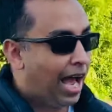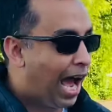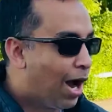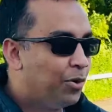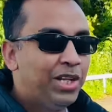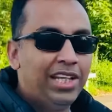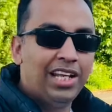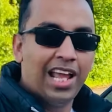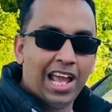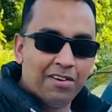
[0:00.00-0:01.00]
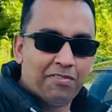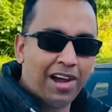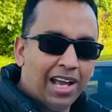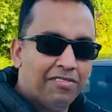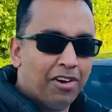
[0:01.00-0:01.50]
Audi
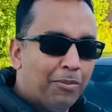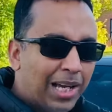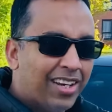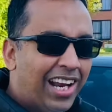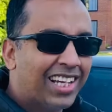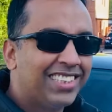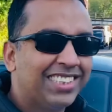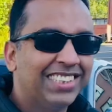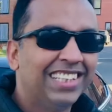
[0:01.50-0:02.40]
A5. Am I correct?